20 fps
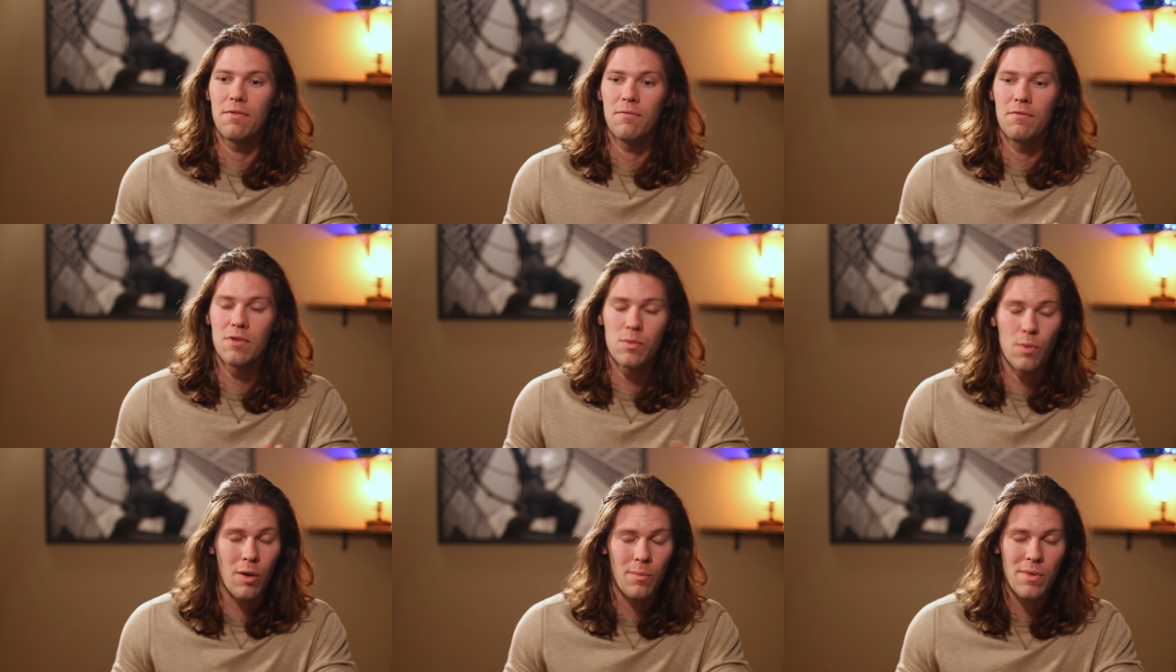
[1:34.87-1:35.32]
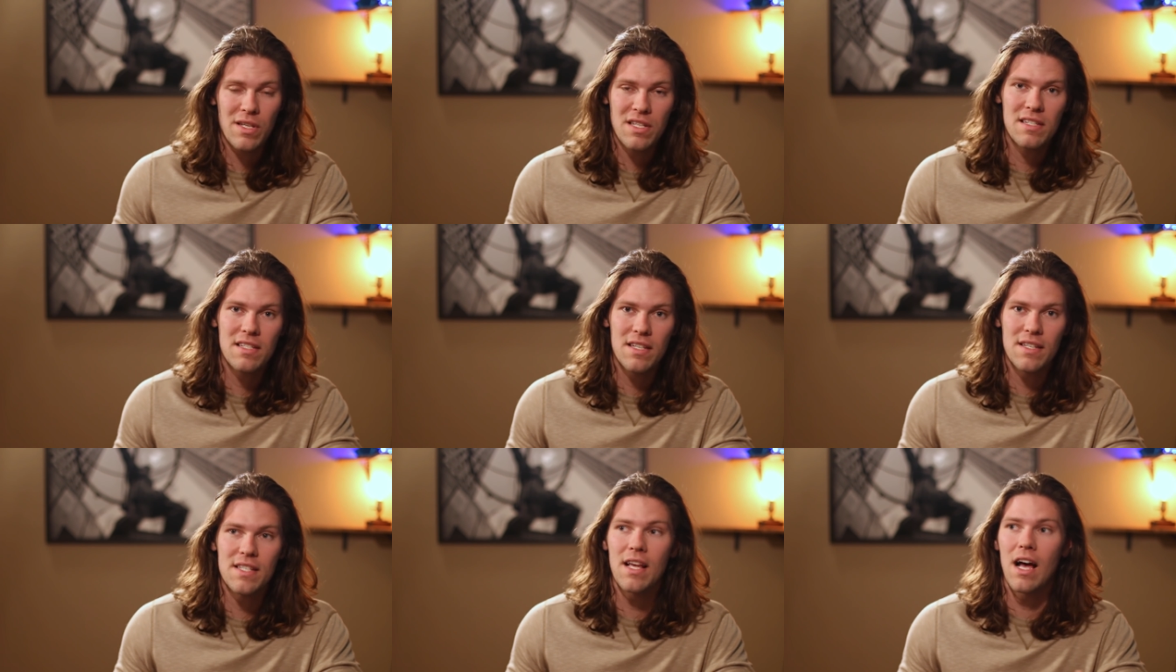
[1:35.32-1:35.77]
Small
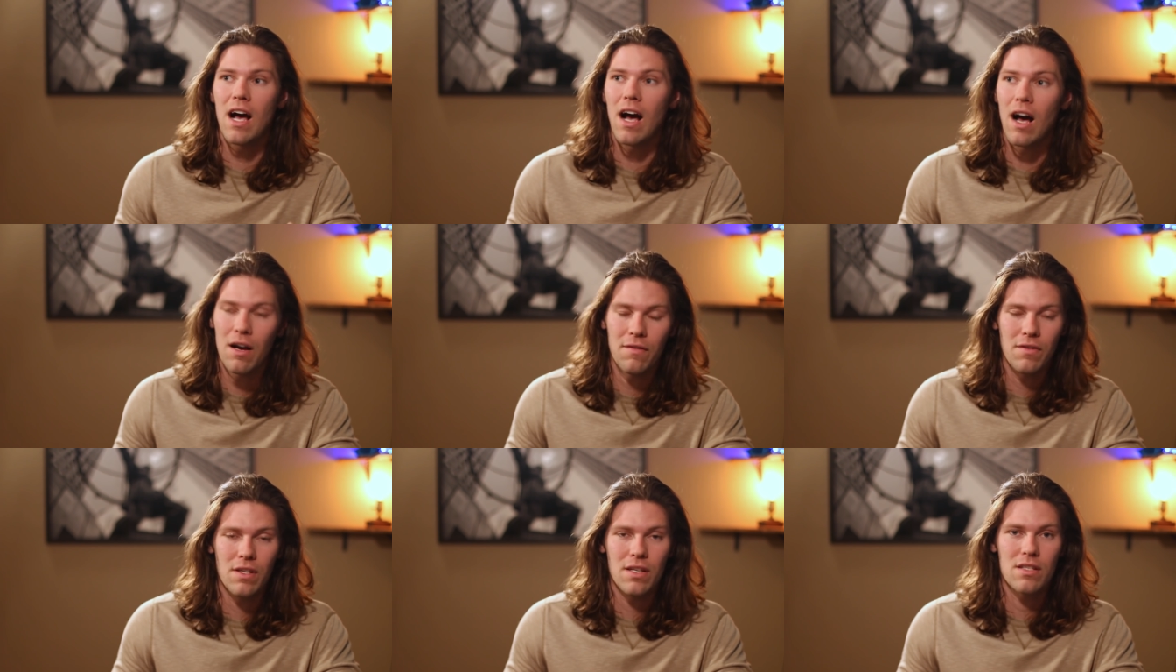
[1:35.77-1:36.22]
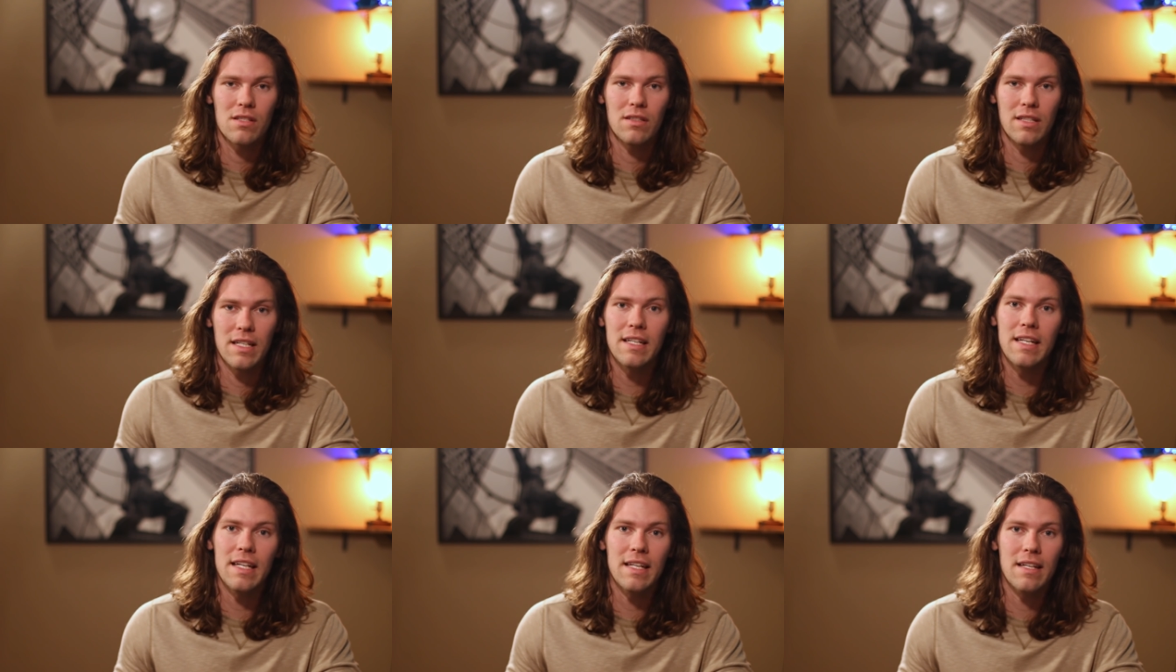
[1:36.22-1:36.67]
businesses
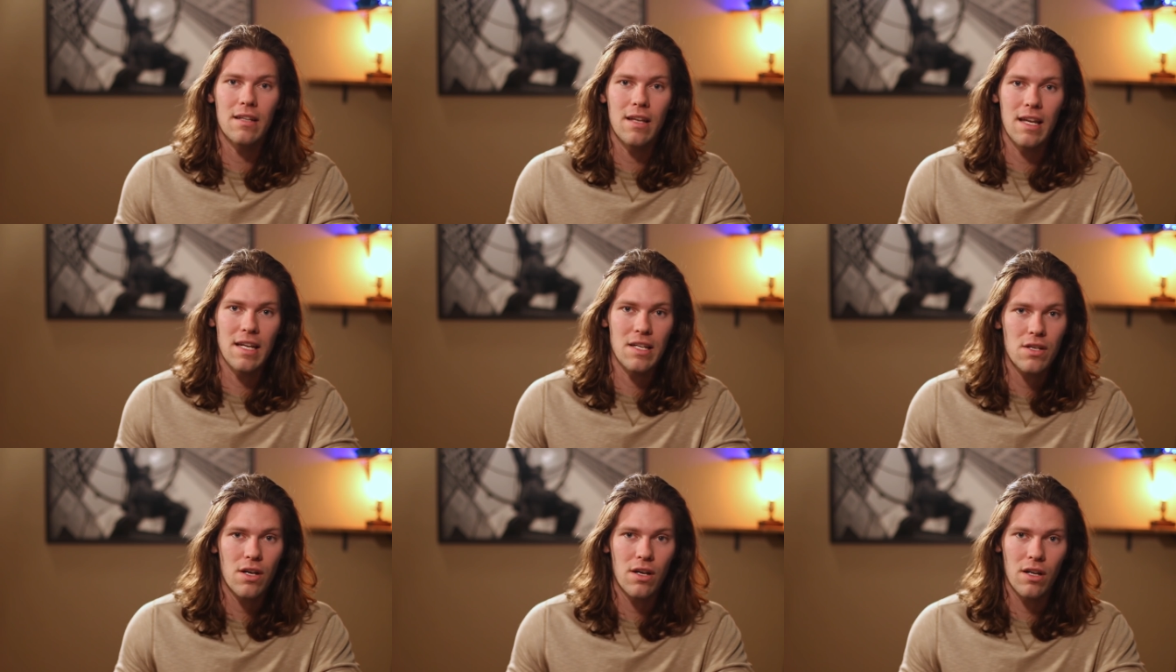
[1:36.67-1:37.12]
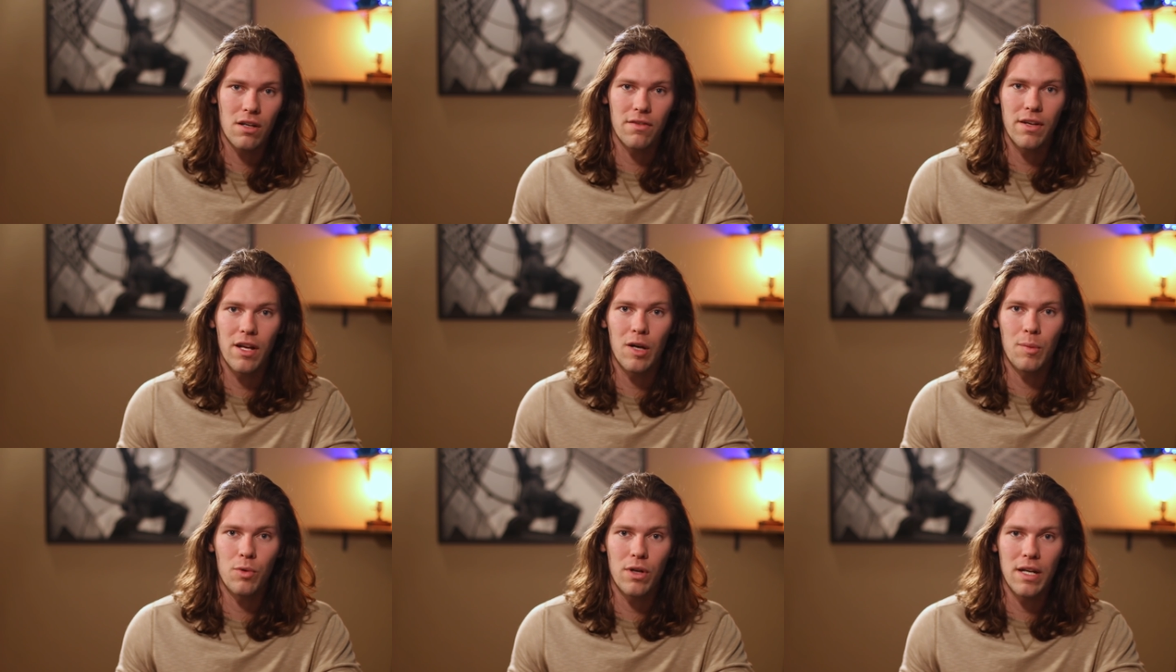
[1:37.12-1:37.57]
obviously need a ton of
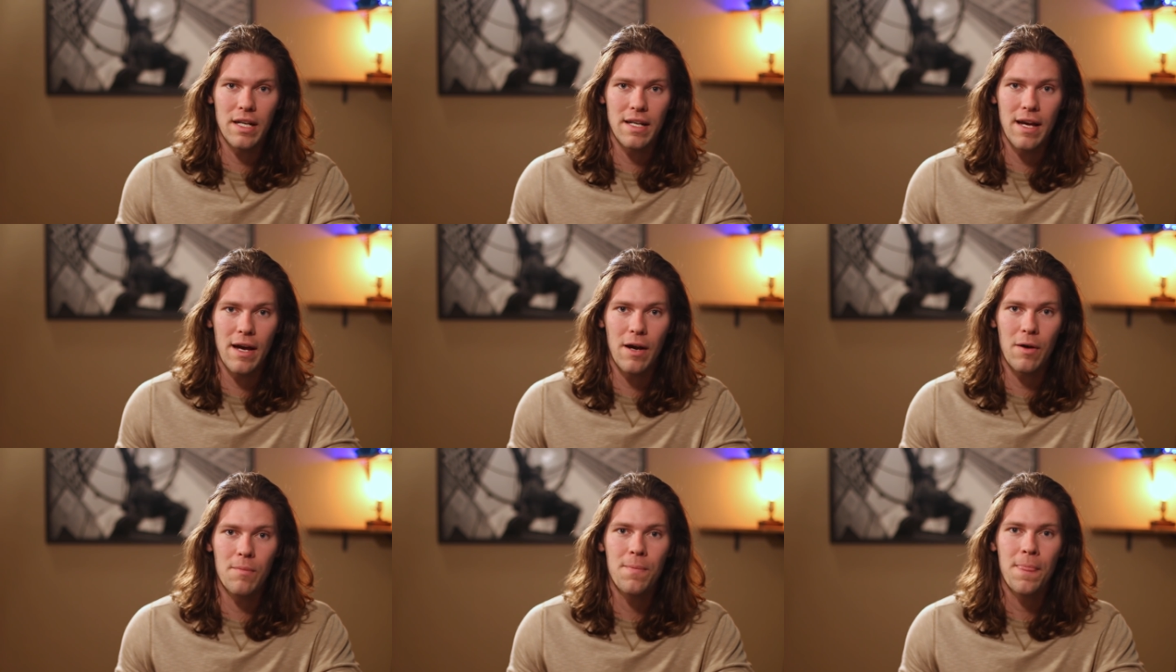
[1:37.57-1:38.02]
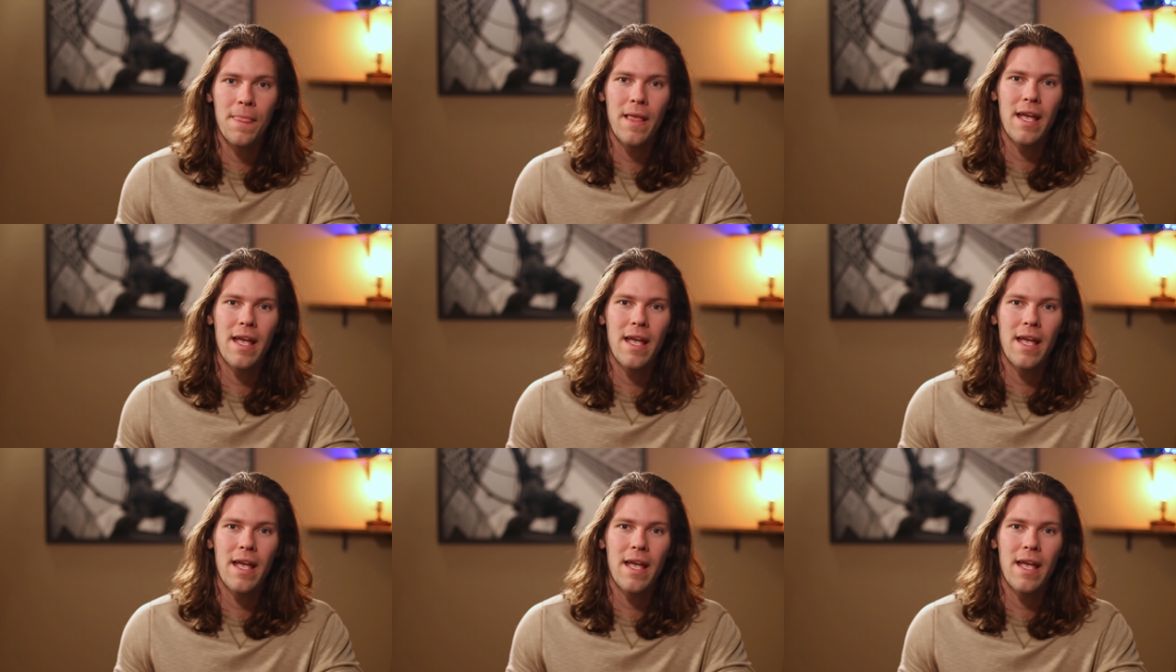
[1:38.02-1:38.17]
help right now.